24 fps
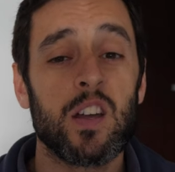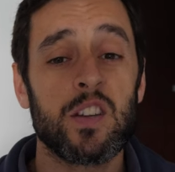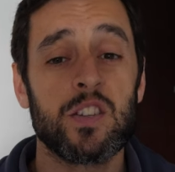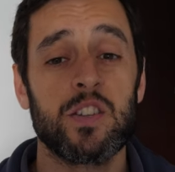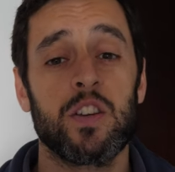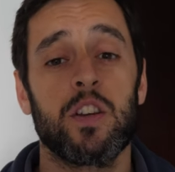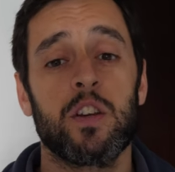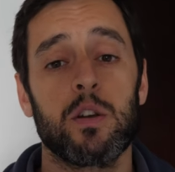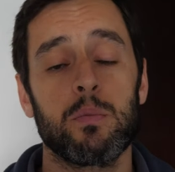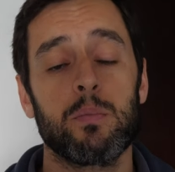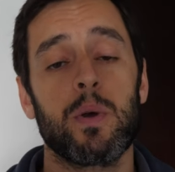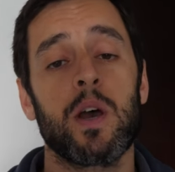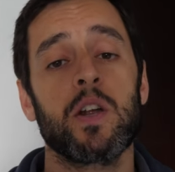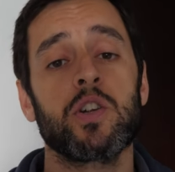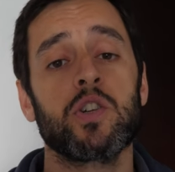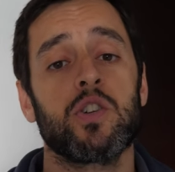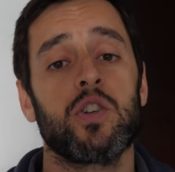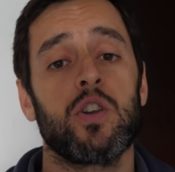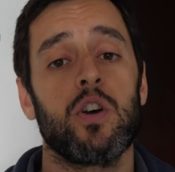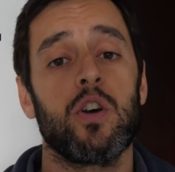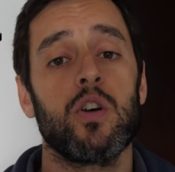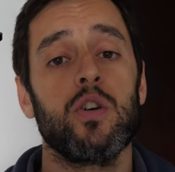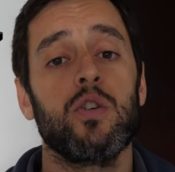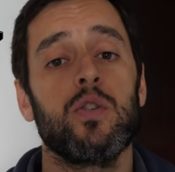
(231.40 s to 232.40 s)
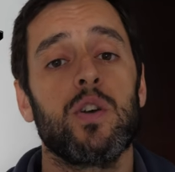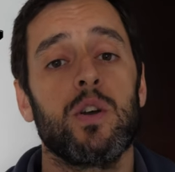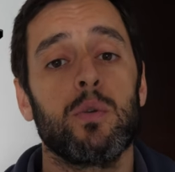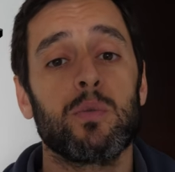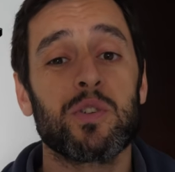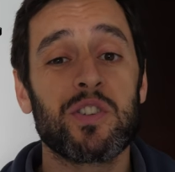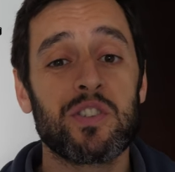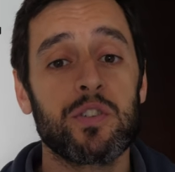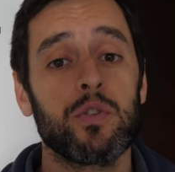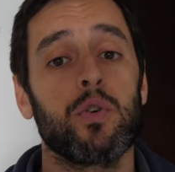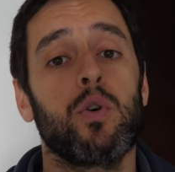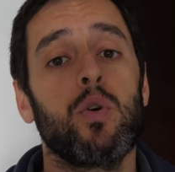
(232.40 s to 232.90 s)
As you can imagine, though, it
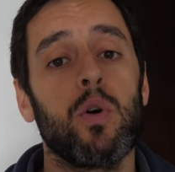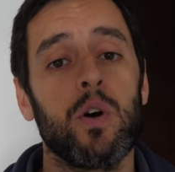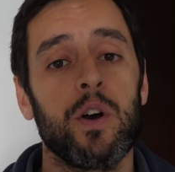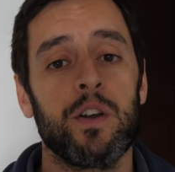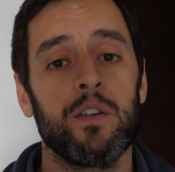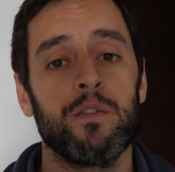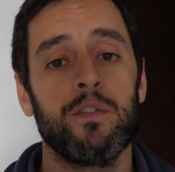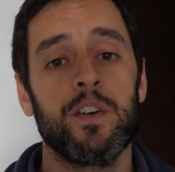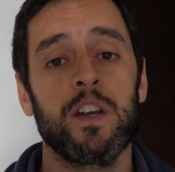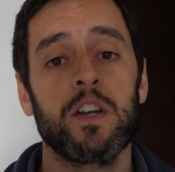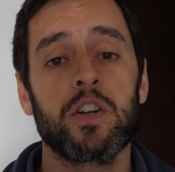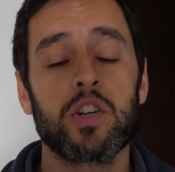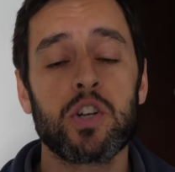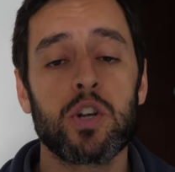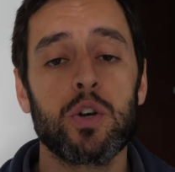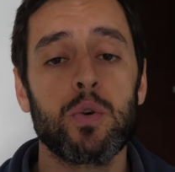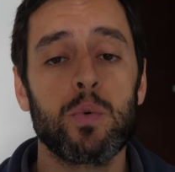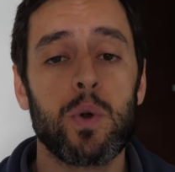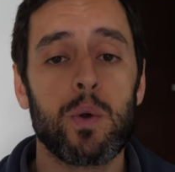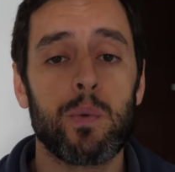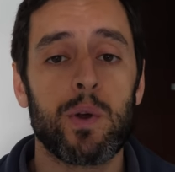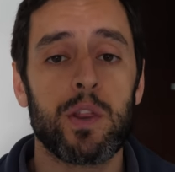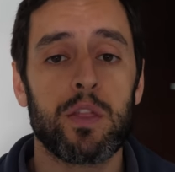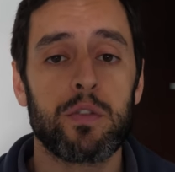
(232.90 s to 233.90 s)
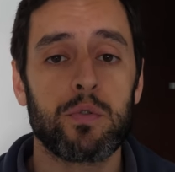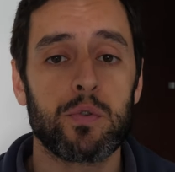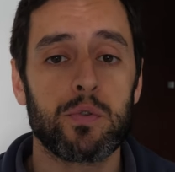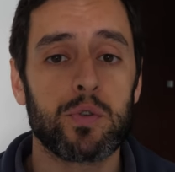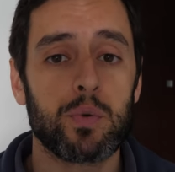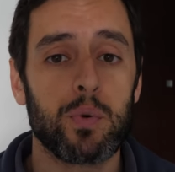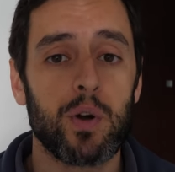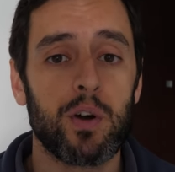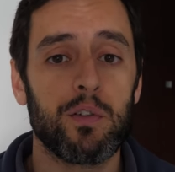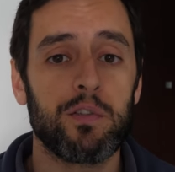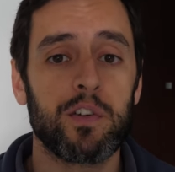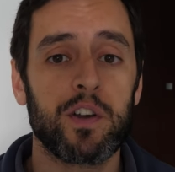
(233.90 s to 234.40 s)
was still quite an adventure. We went through
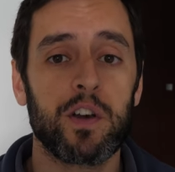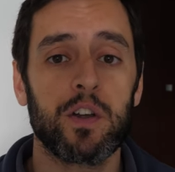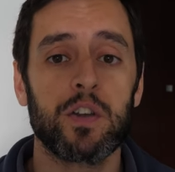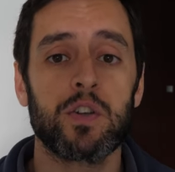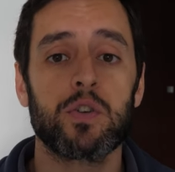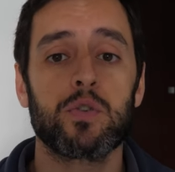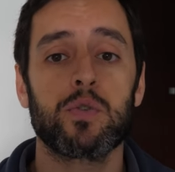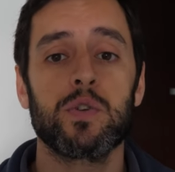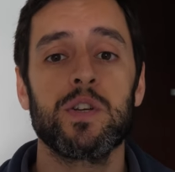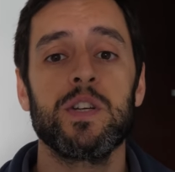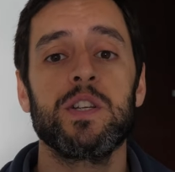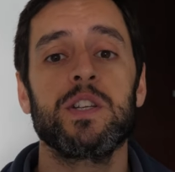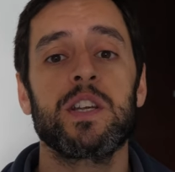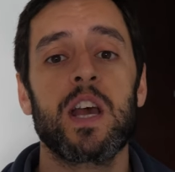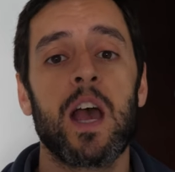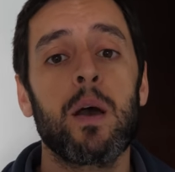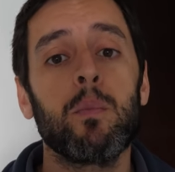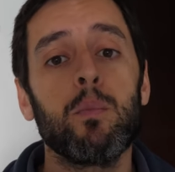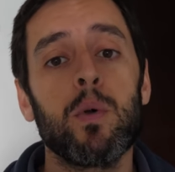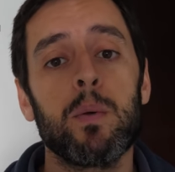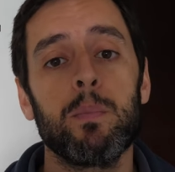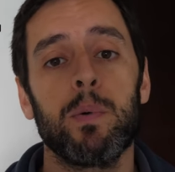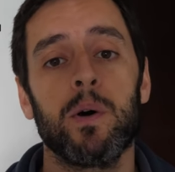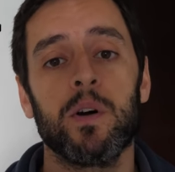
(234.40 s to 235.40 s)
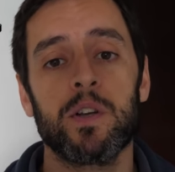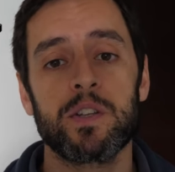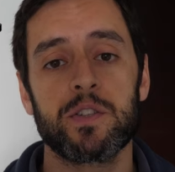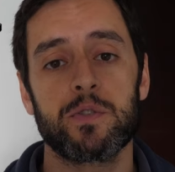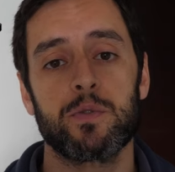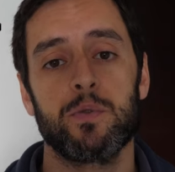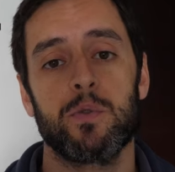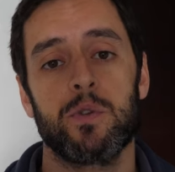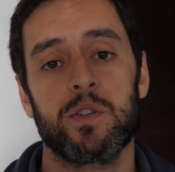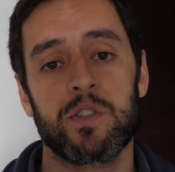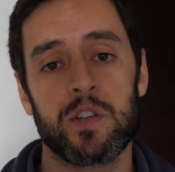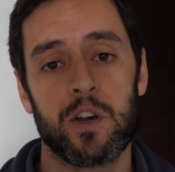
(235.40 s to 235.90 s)
12 countries and we passed
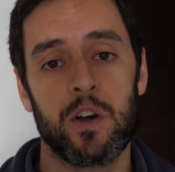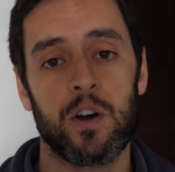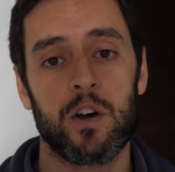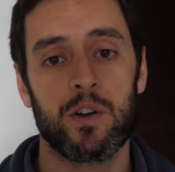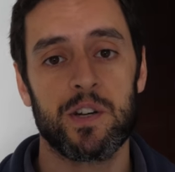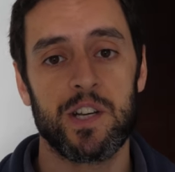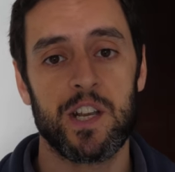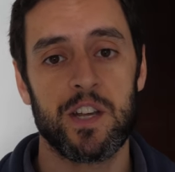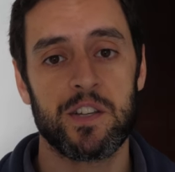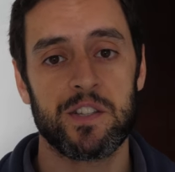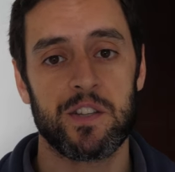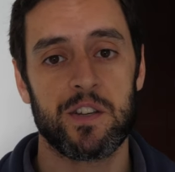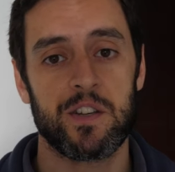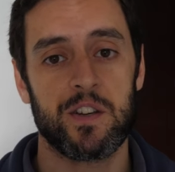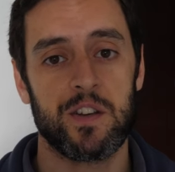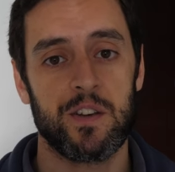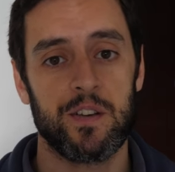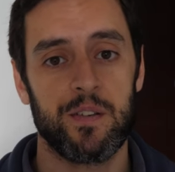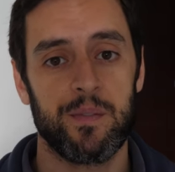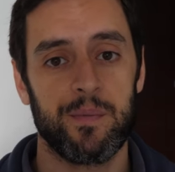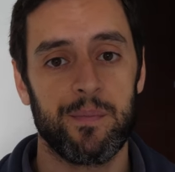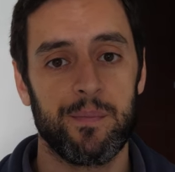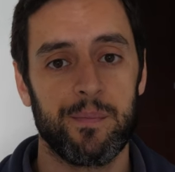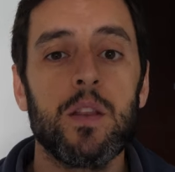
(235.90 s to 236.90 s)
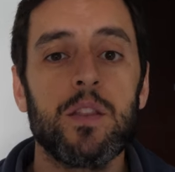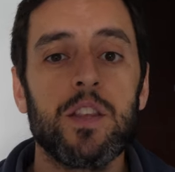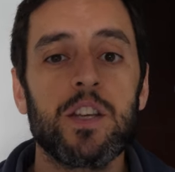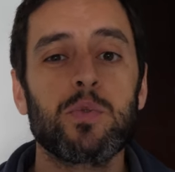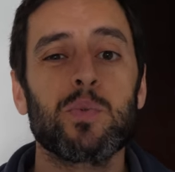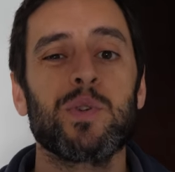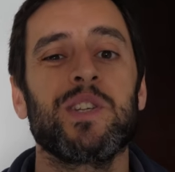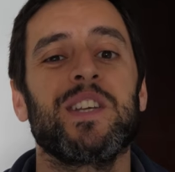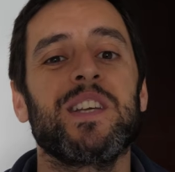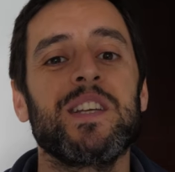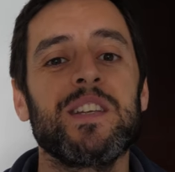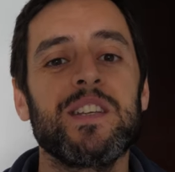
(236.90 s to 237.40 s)
through the Sahara Desert.
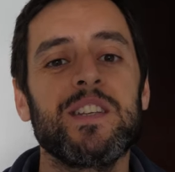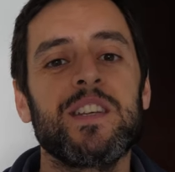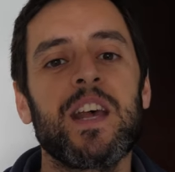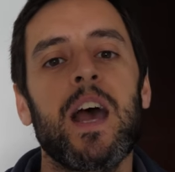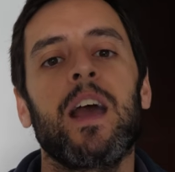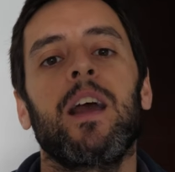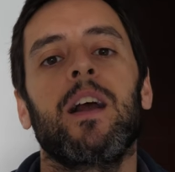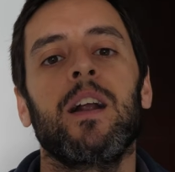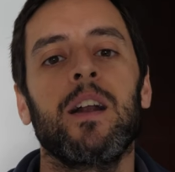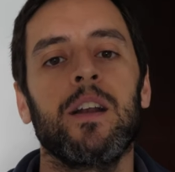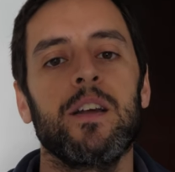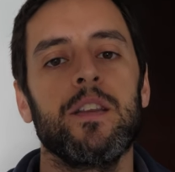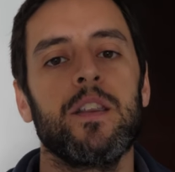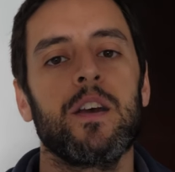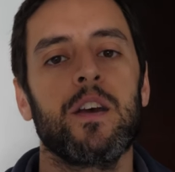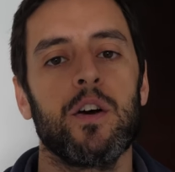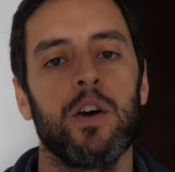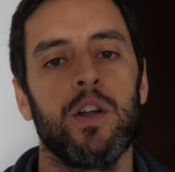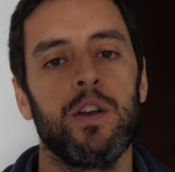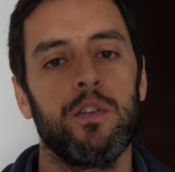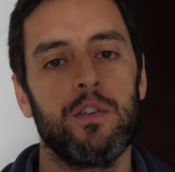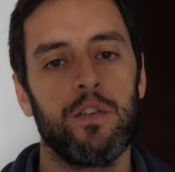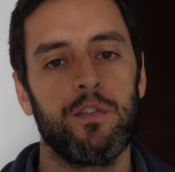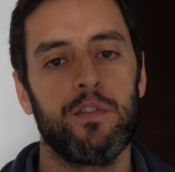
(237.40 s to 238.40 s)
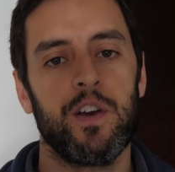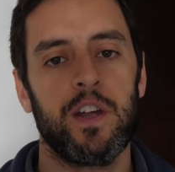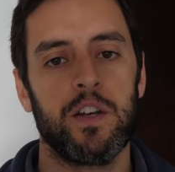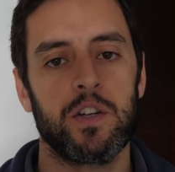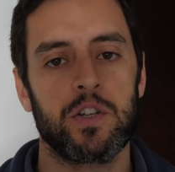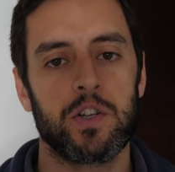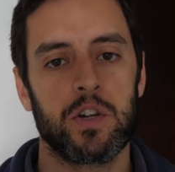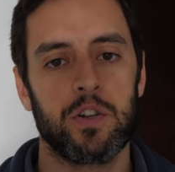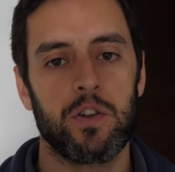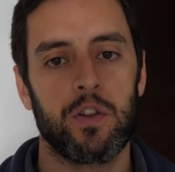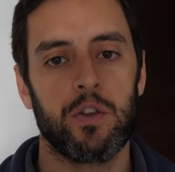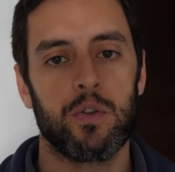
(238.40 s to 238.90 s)
This was exactly the kind of
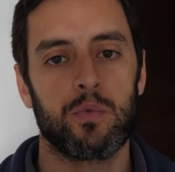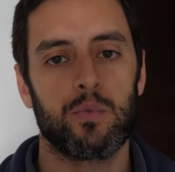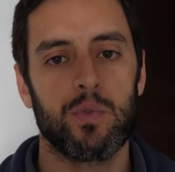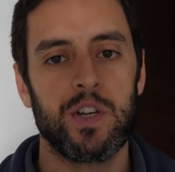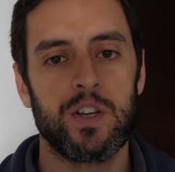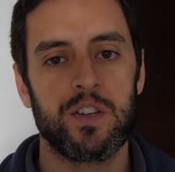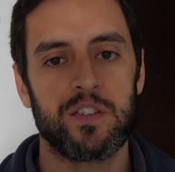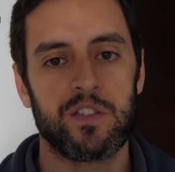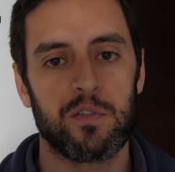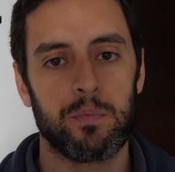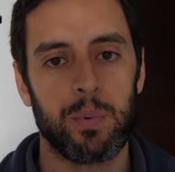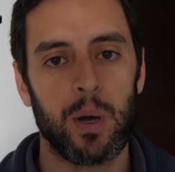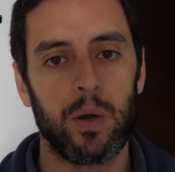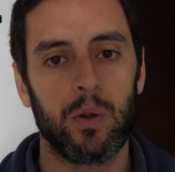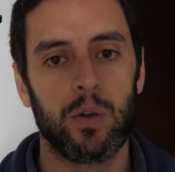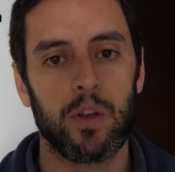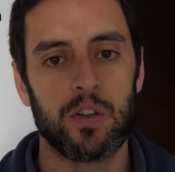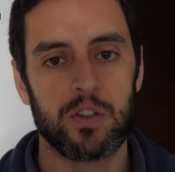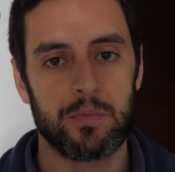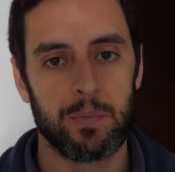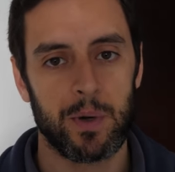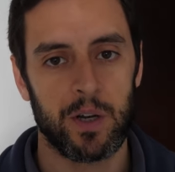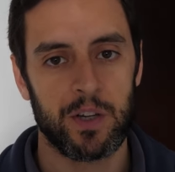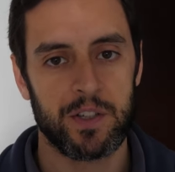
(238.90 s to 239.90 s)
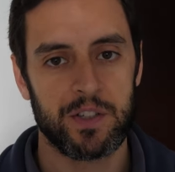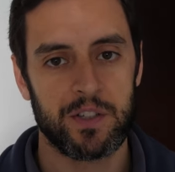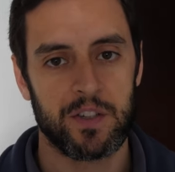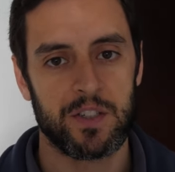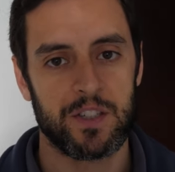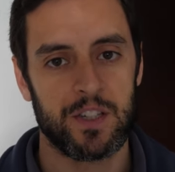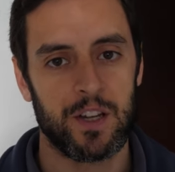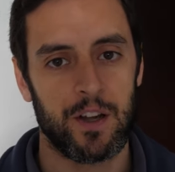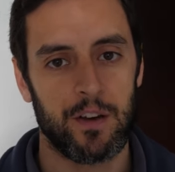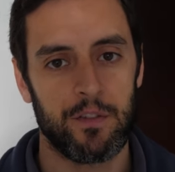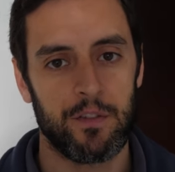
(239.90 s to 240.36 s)
adventure that the readers of Polo's Bastards